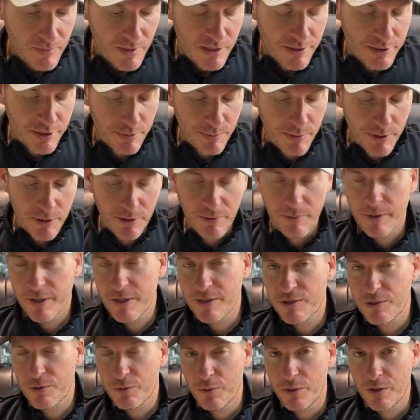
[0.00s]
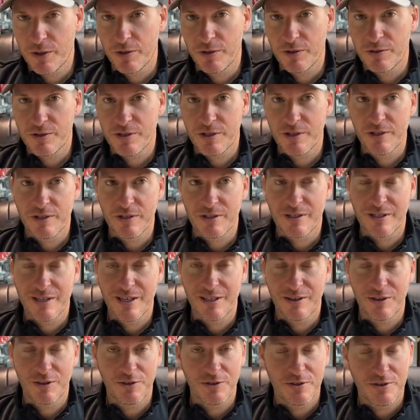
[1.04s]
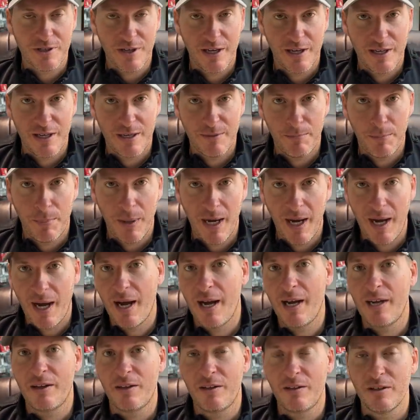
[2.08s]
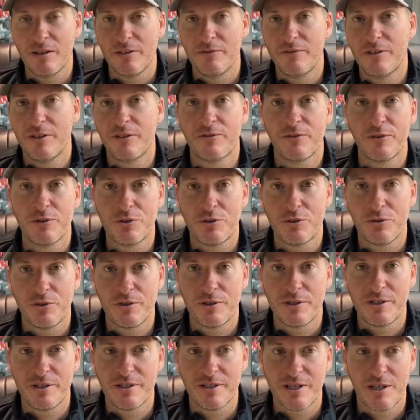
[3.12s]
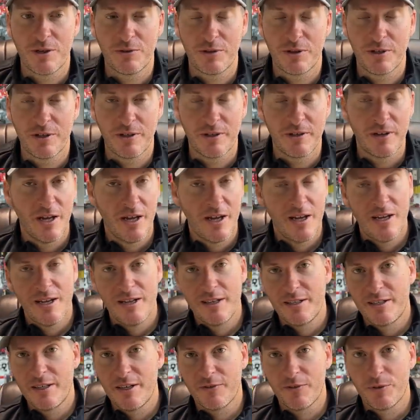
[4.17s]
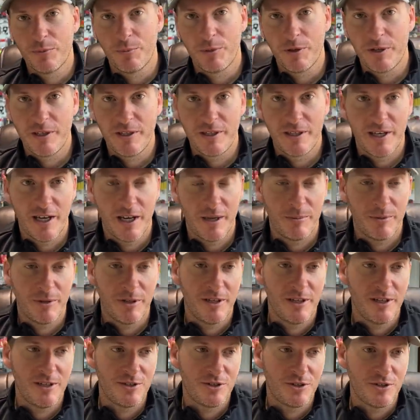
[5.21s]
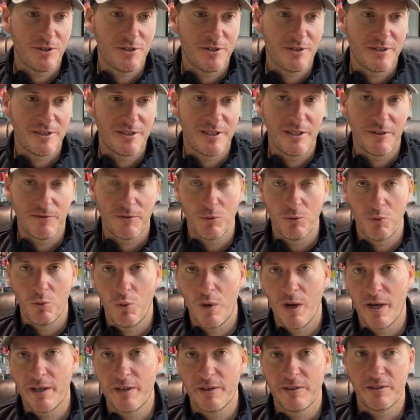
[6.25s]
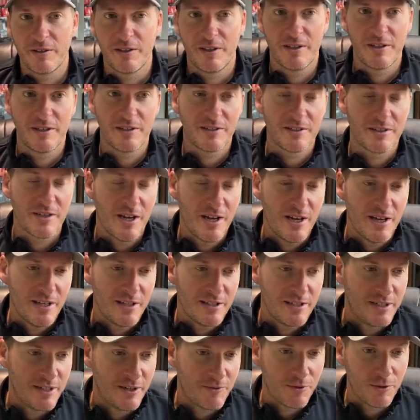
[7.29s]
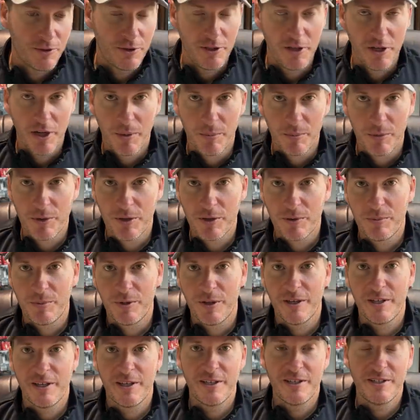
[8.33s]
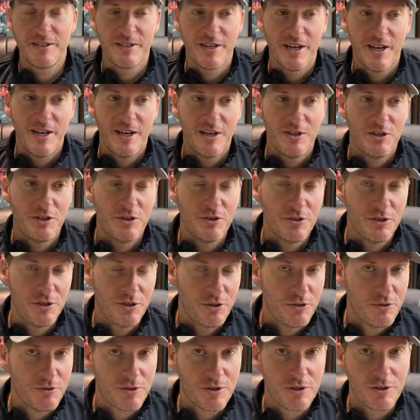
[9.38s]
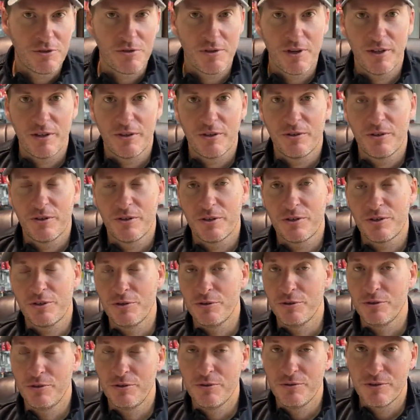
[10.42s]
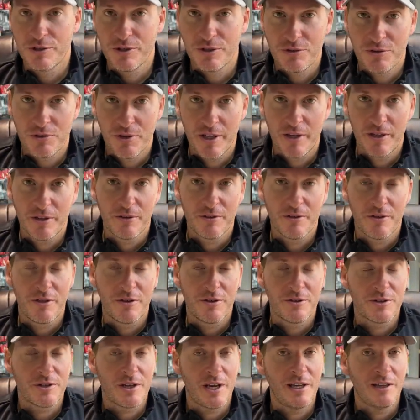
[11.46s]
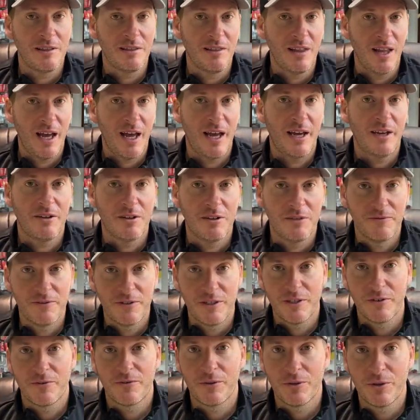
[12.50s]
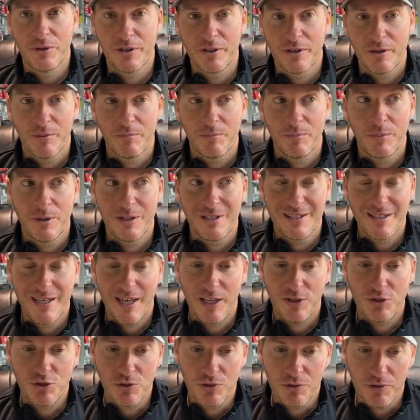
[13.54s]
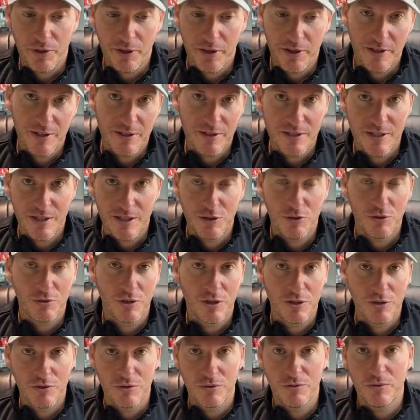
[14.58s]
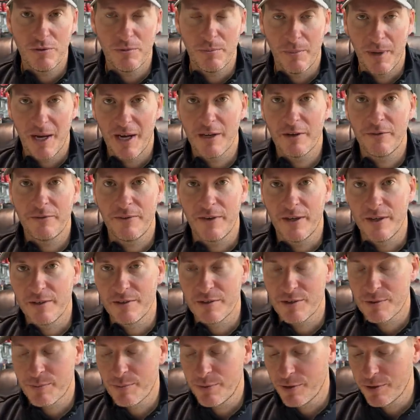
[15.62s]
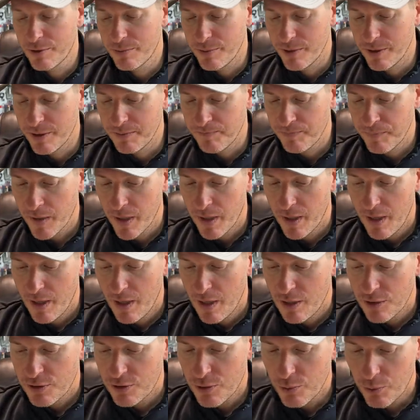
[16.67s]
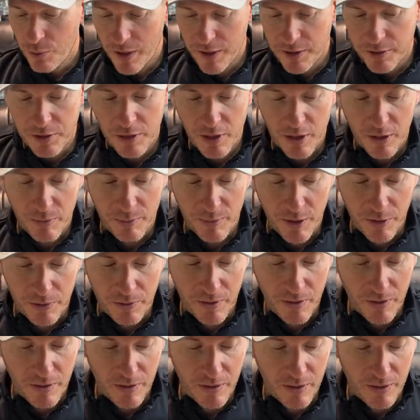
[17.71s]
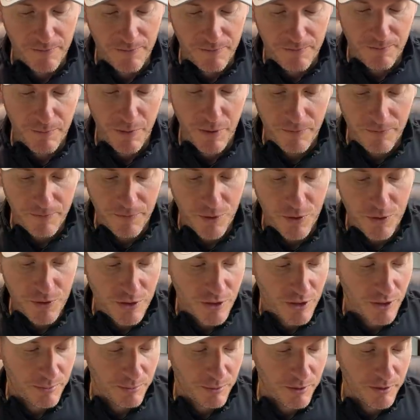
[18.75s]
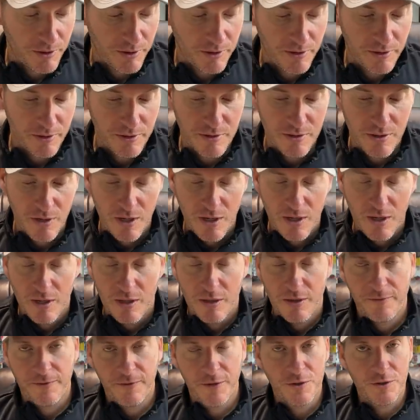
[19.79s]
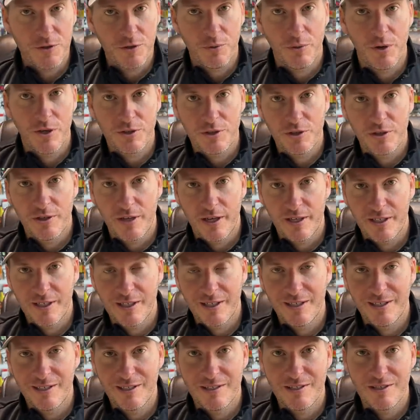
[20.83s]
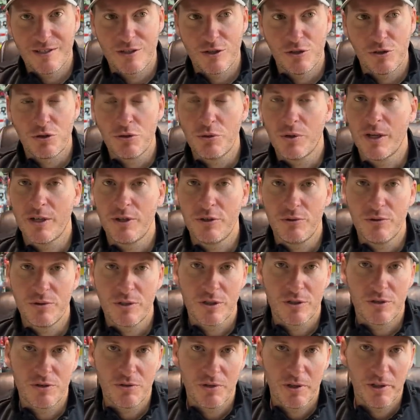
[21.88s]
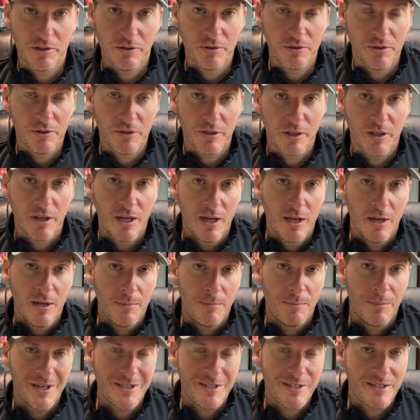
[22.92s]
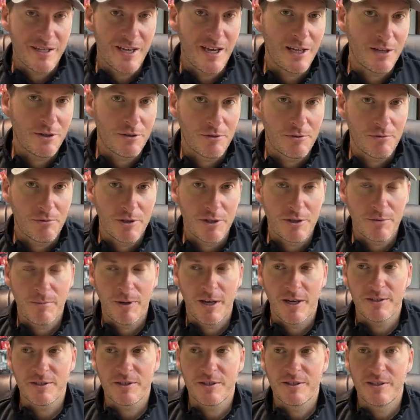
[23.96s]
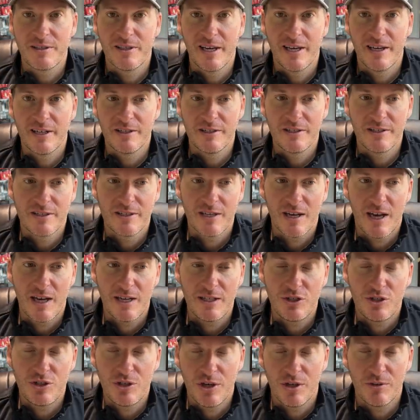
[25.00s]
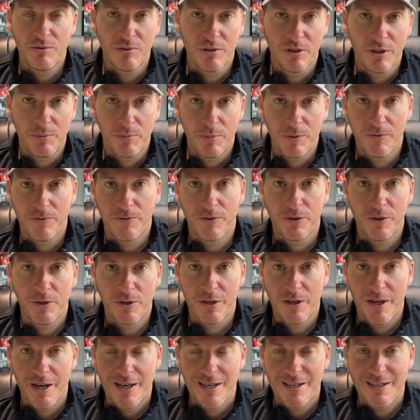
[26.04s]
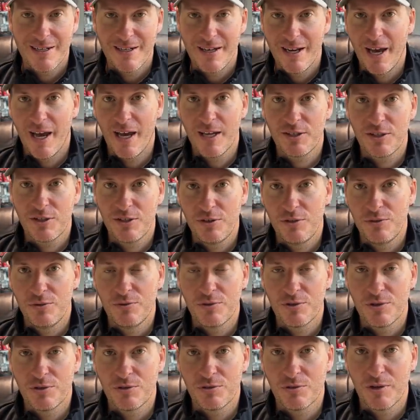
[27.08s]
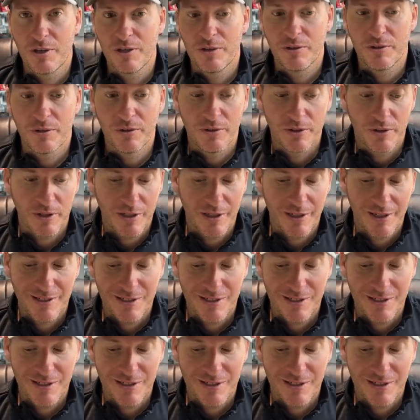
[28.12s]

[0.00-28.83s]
Spinnerbaits are one of those things that there's a pile of different choices out there, different blade combinations, different wire lengths, different number of blades. Do you use a trailer hook? Do you use a trailer? There's a lot of different potential things that you can do to modify a spinnerbait. So I want to talk about the first couple of things. The first question I get is, do I use a trailer hook? My standard response to that is, I generally prefer not to use a trailer hook.